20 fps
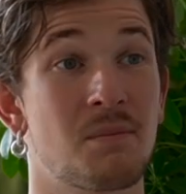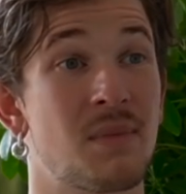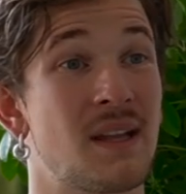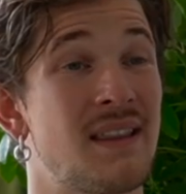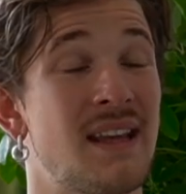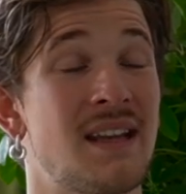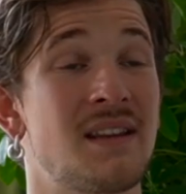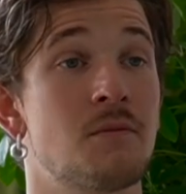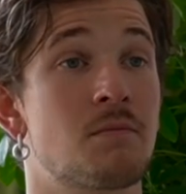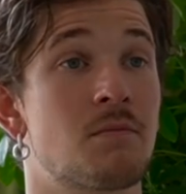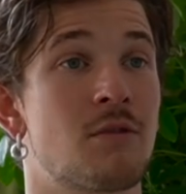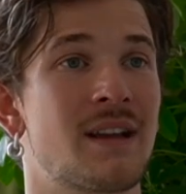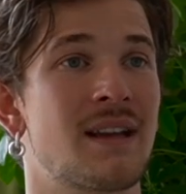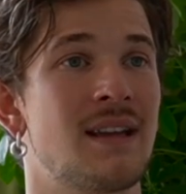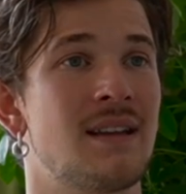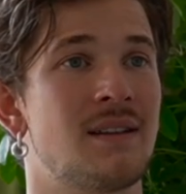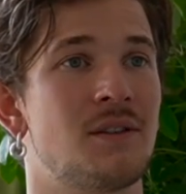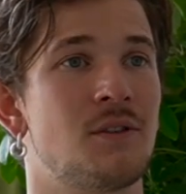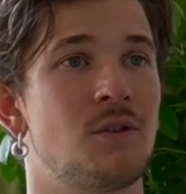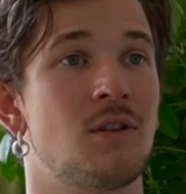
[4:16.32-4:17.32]
But then you bring
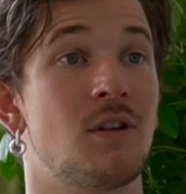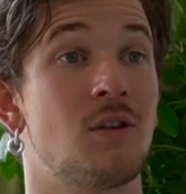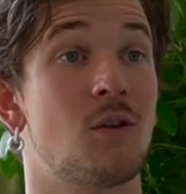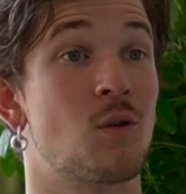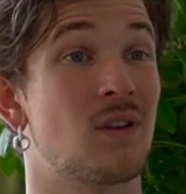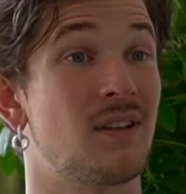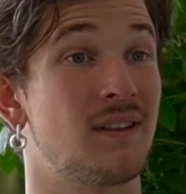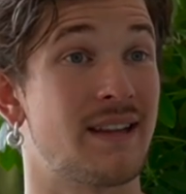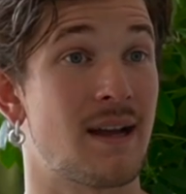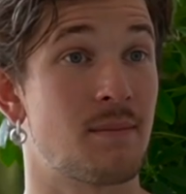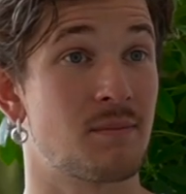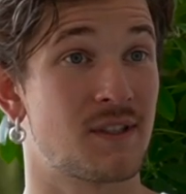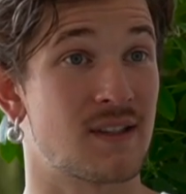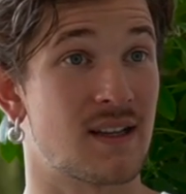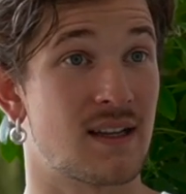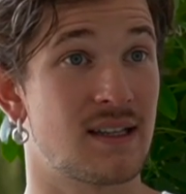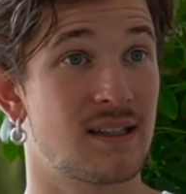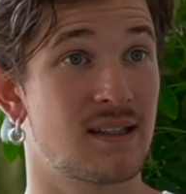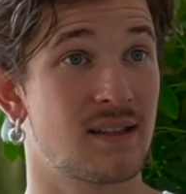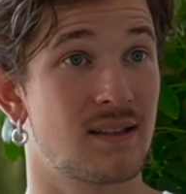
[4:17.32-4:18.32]
it to the local dump
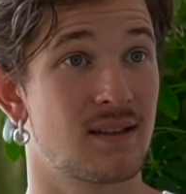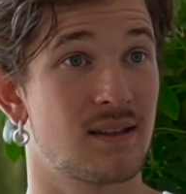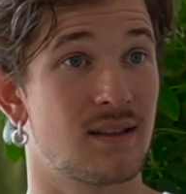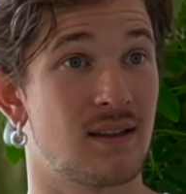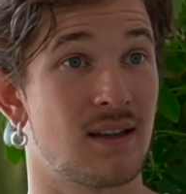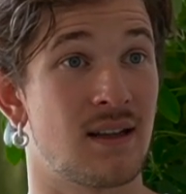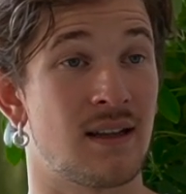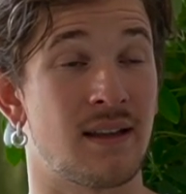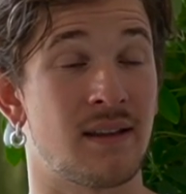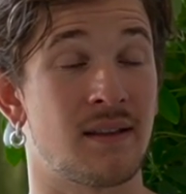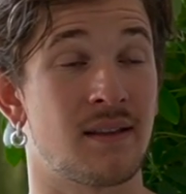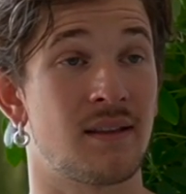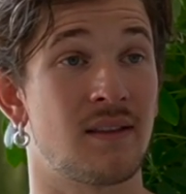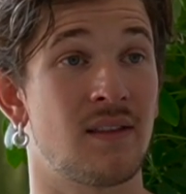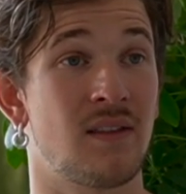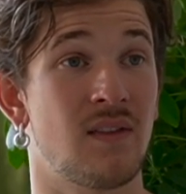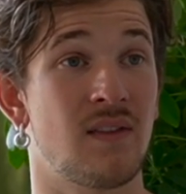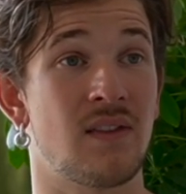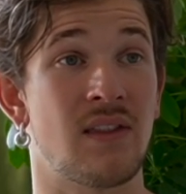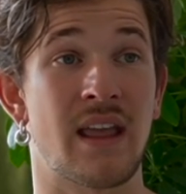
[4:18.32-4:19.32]
site, and
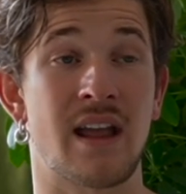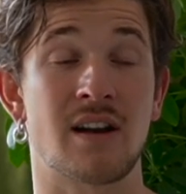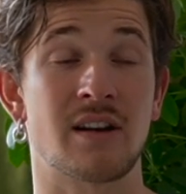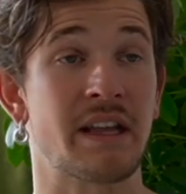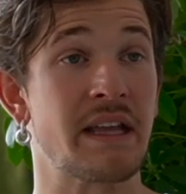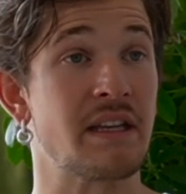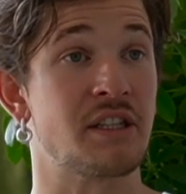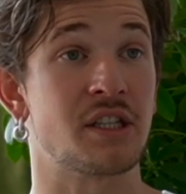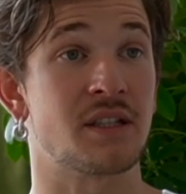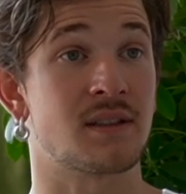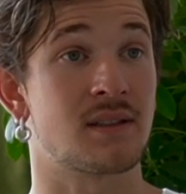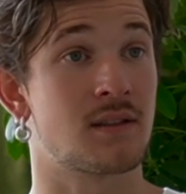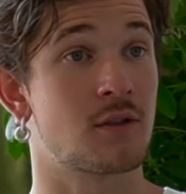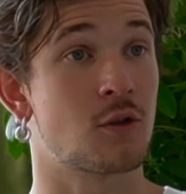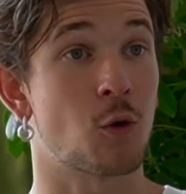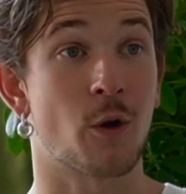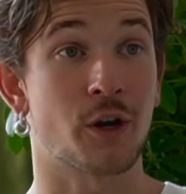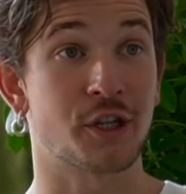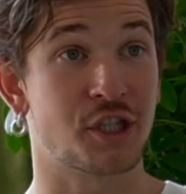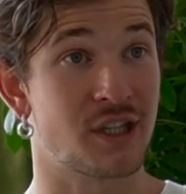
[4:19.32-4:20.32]
there they
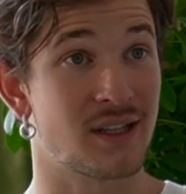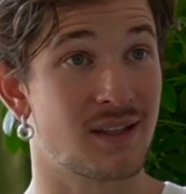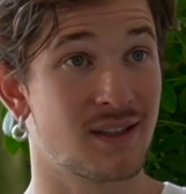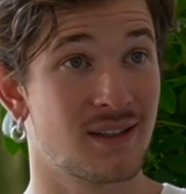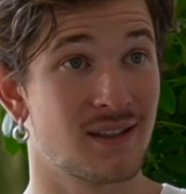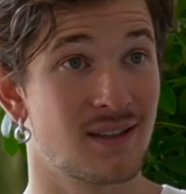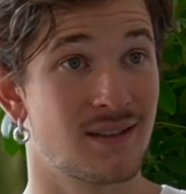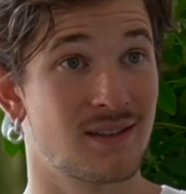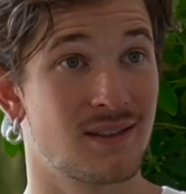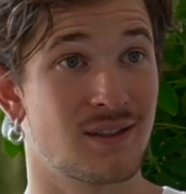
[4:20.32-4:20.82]
just torch it.